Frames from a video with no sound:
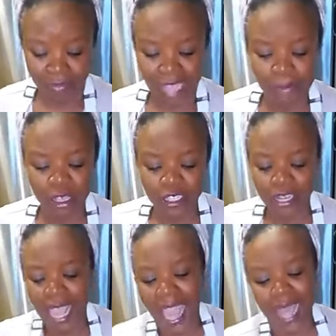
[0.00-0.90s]
I'm also
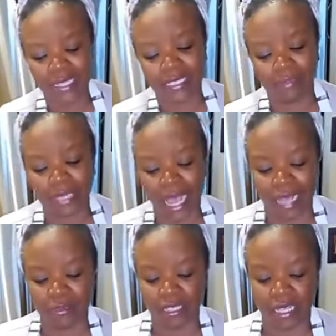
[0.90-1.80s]
going to add some
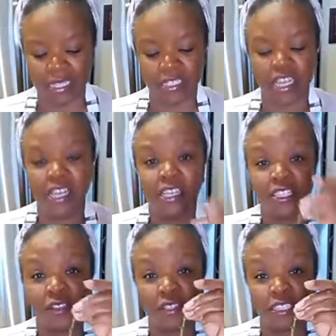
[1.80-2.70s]
thyme to this.
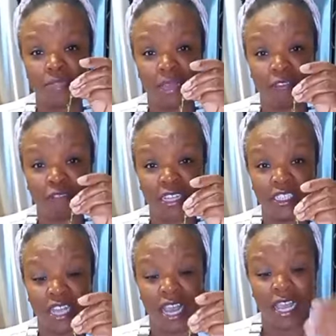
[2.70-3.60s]
So this is my fresh
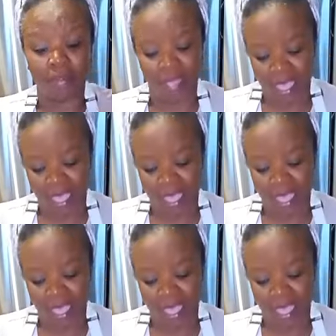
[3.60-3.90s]
thyme.